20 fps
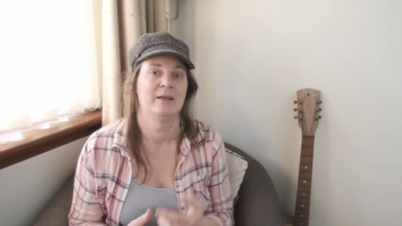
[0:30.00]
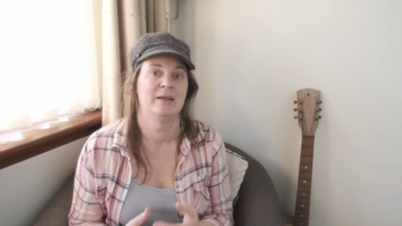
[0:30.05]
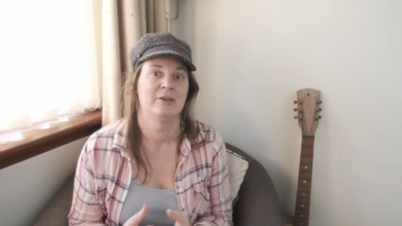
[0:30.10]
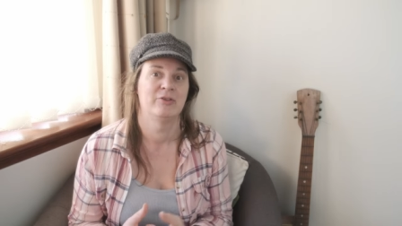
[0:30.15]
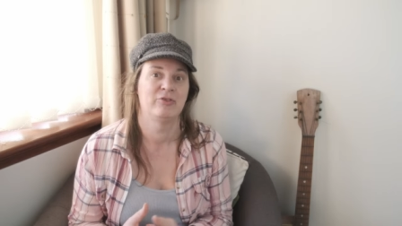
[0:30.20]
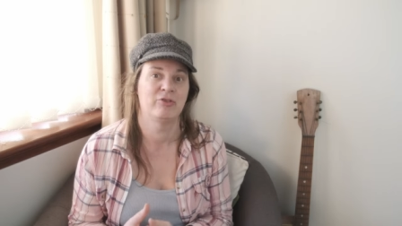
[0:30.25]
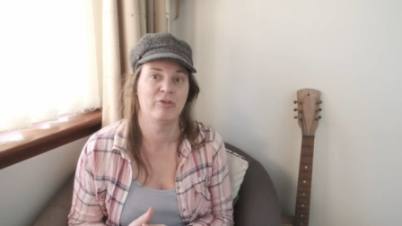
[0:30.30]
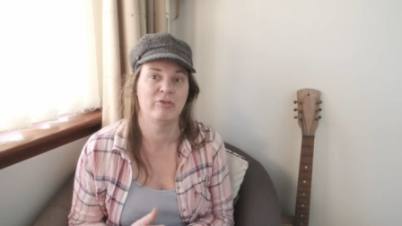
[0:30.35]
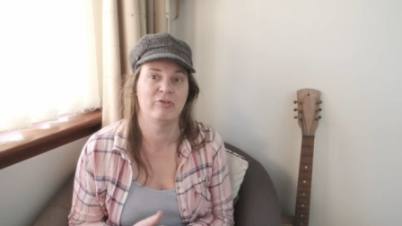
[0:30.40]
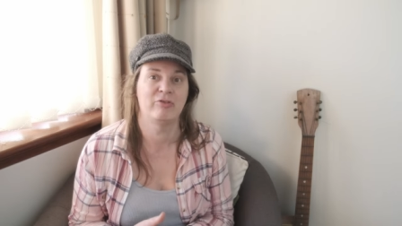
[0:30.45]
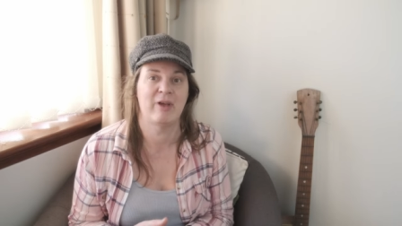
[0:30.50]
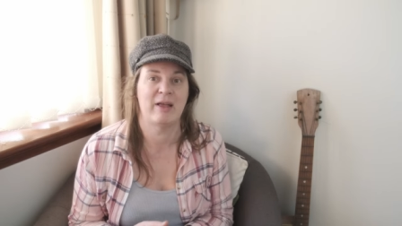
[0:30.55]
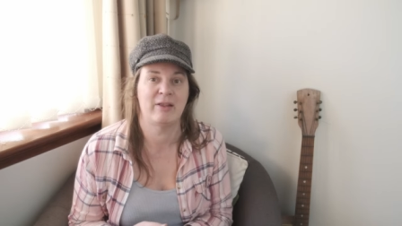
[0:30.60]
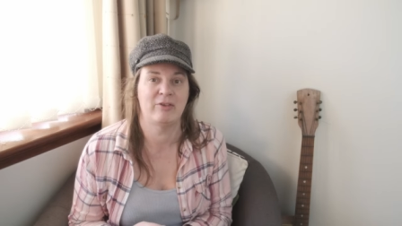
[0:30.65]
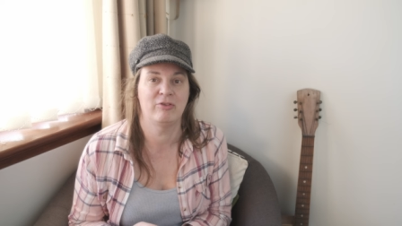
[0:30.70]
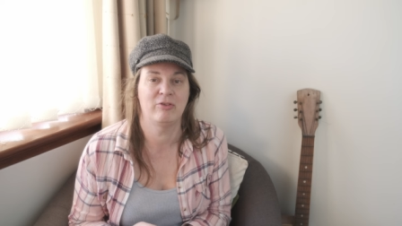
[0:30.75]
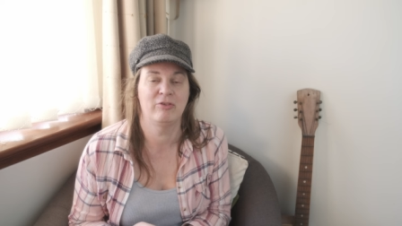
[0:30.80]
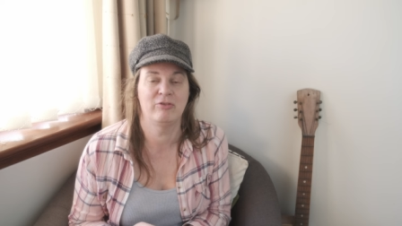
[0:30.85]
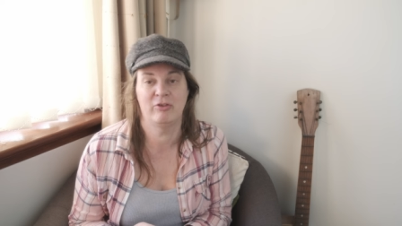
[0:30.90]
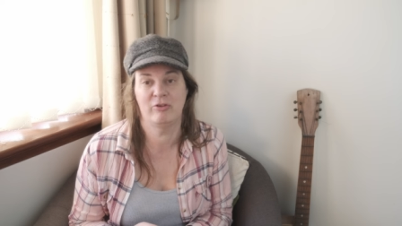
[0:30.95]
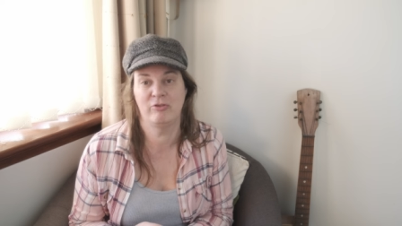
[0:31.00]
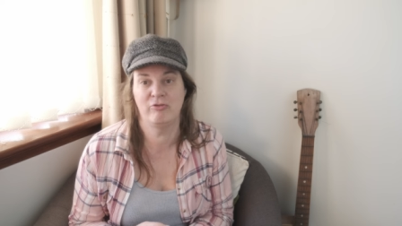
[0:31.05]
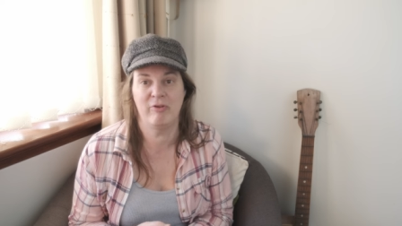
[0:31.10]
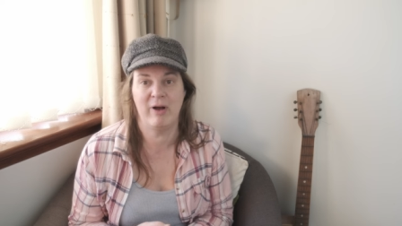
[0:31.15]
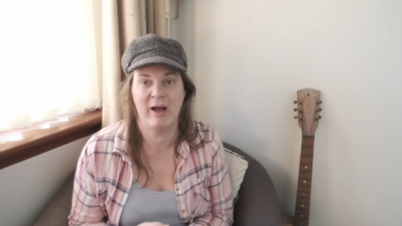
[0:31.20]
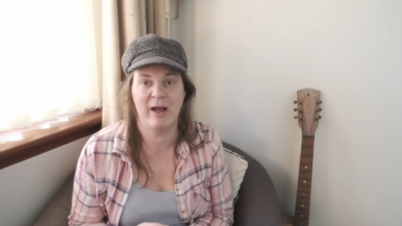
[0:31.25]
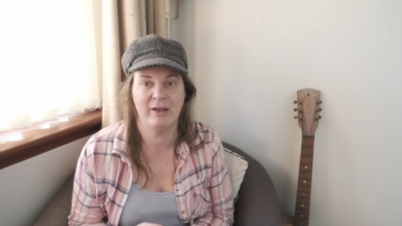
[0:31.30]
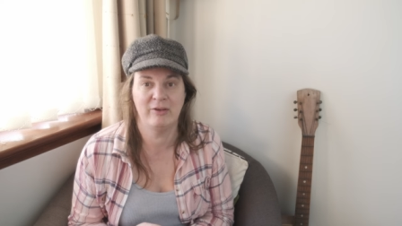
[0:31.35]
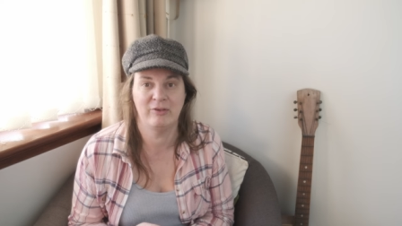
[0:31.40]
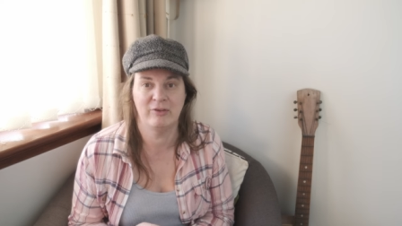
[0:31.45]
sunsets and
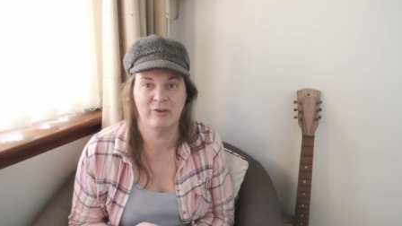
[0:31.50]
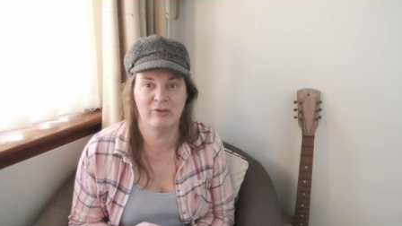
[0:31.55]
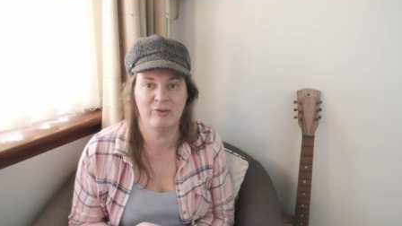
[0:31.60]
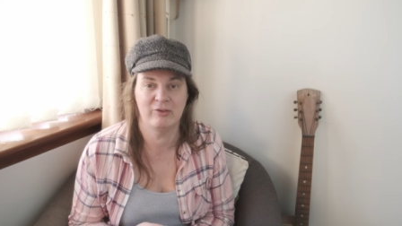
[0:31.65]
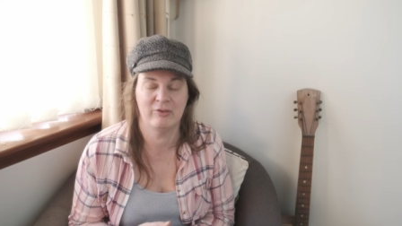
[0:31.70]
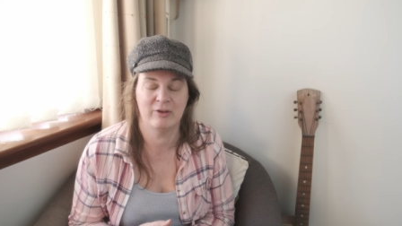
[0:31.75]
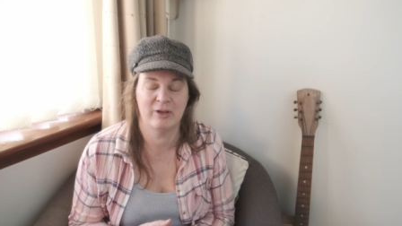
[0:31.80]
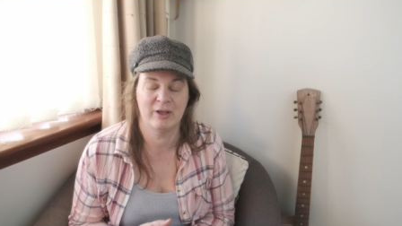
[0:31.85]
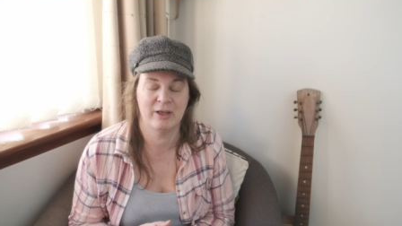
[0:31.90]
sunrises.